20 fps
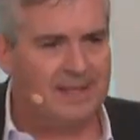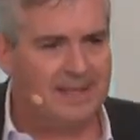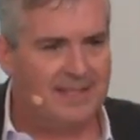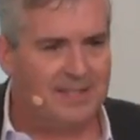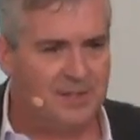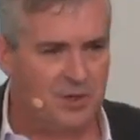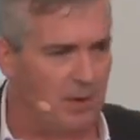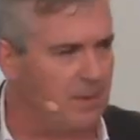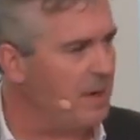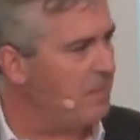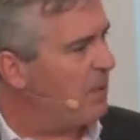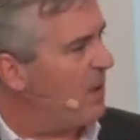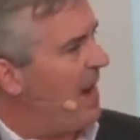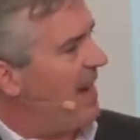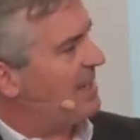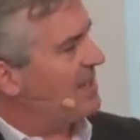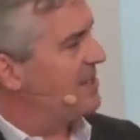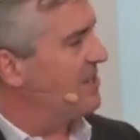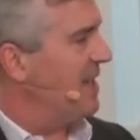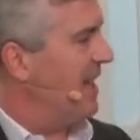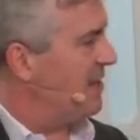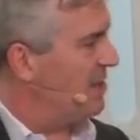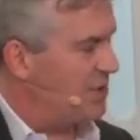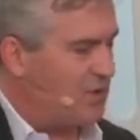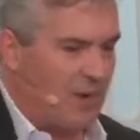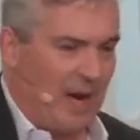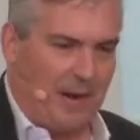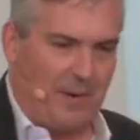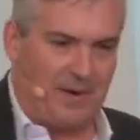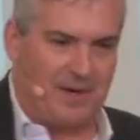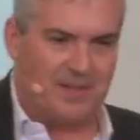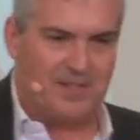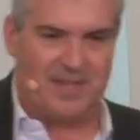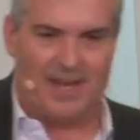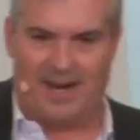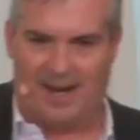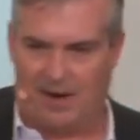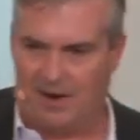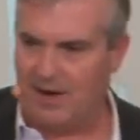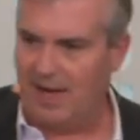So everybody practice that just right where you're
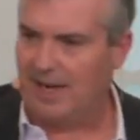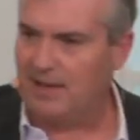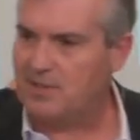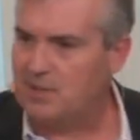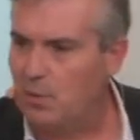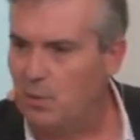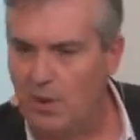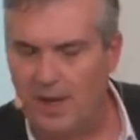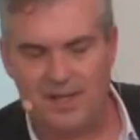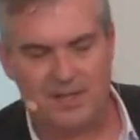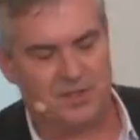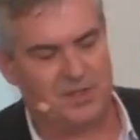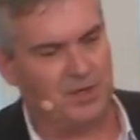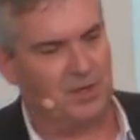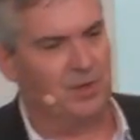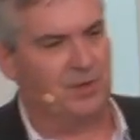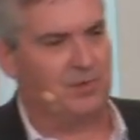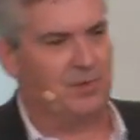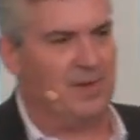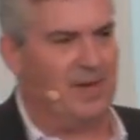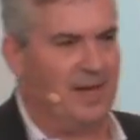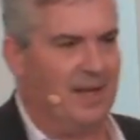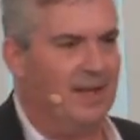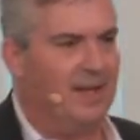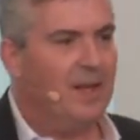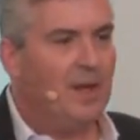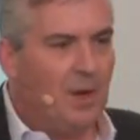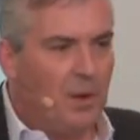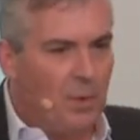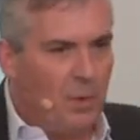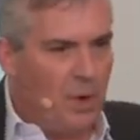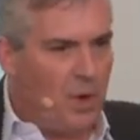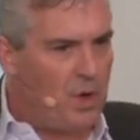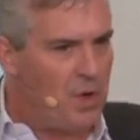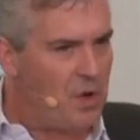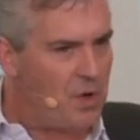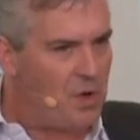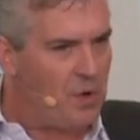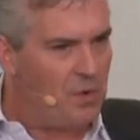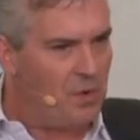sitting, okay? So one, two, three,
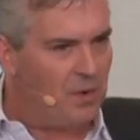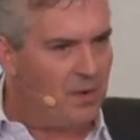woohoo!